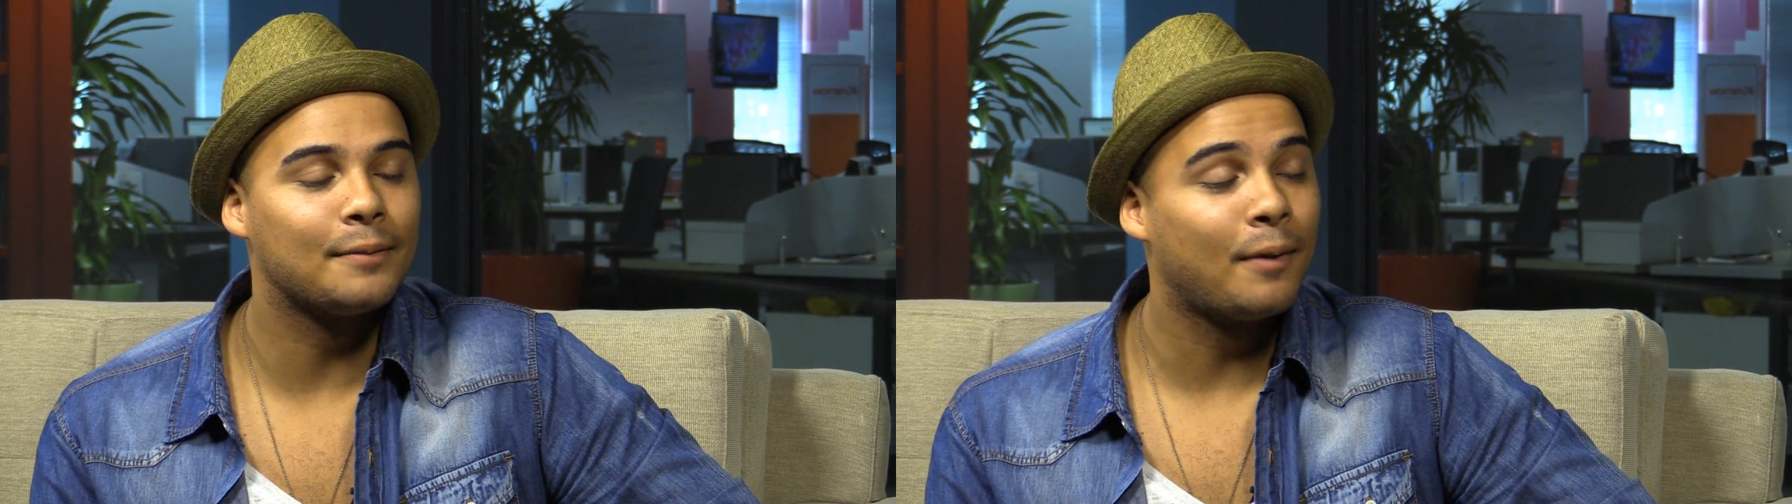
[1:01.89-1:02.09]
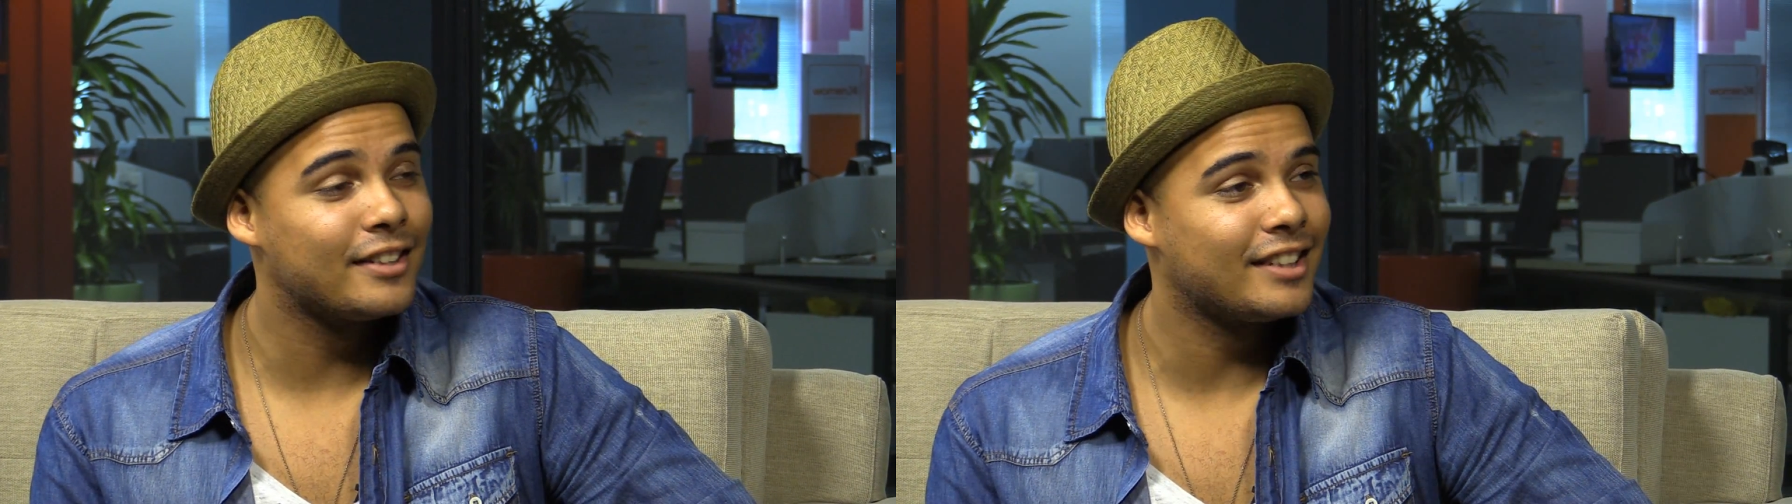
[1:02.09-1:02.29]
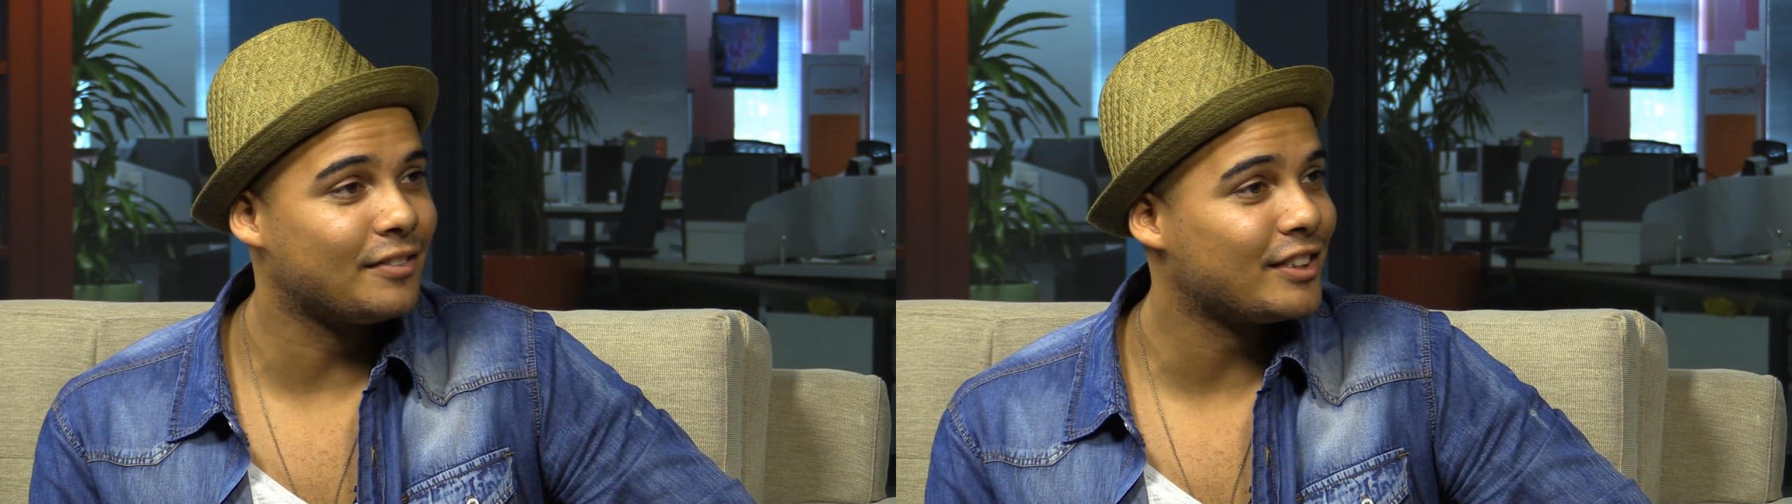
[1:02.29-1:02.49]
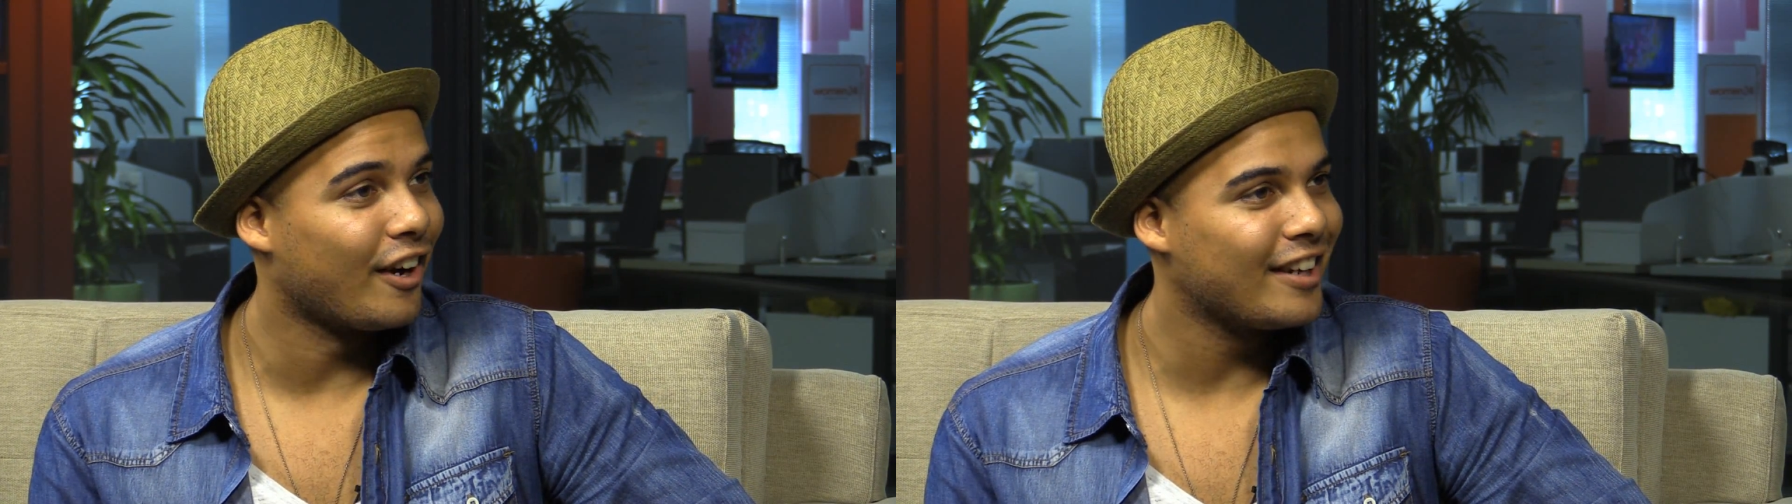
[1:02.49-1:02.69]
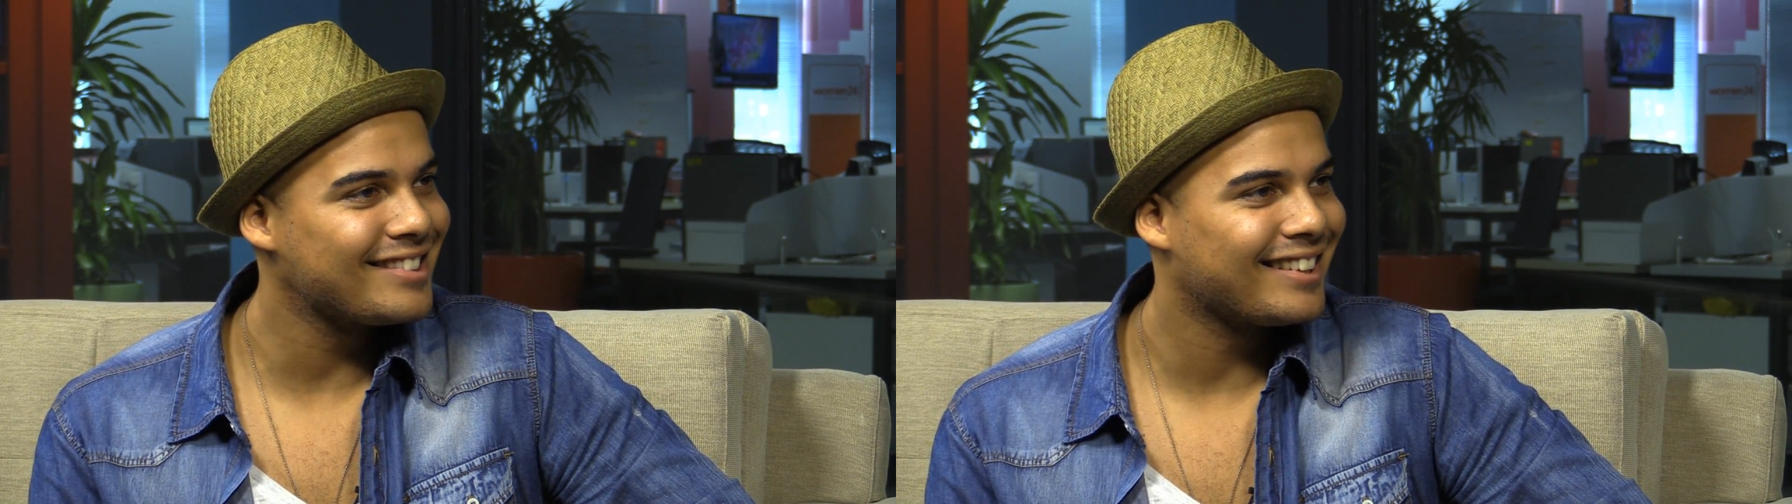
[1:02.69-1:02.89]
a positive
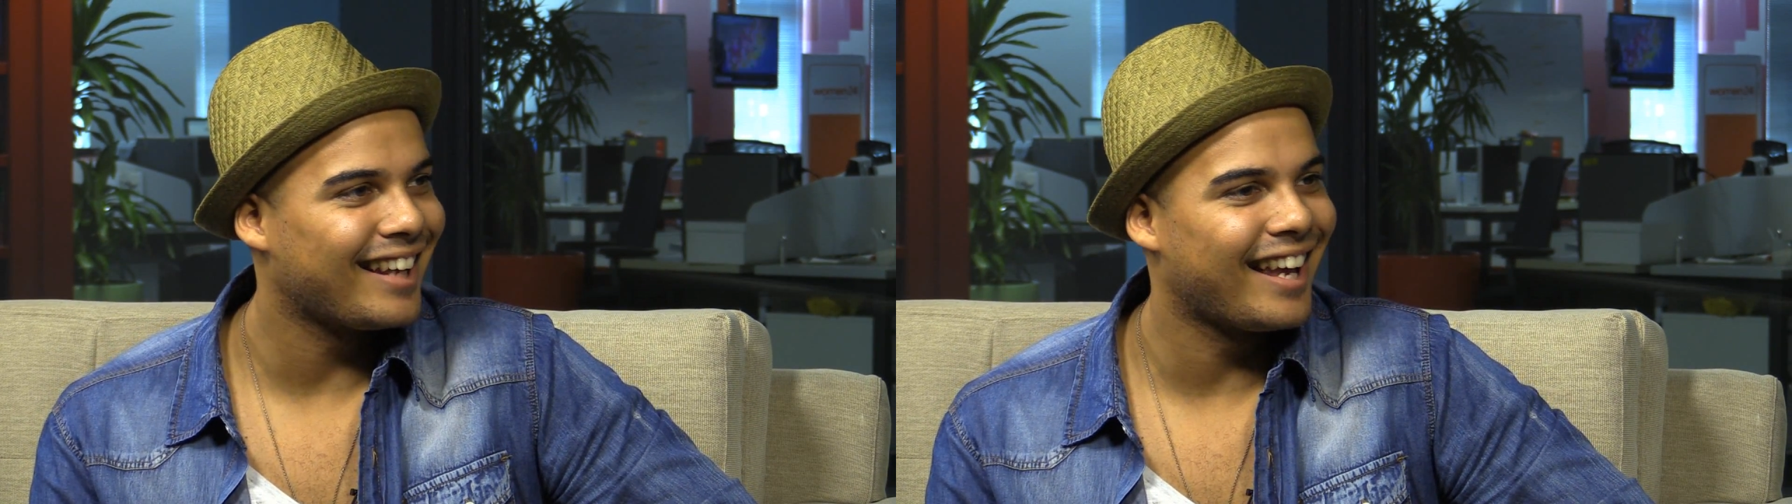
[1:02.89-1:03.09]
start,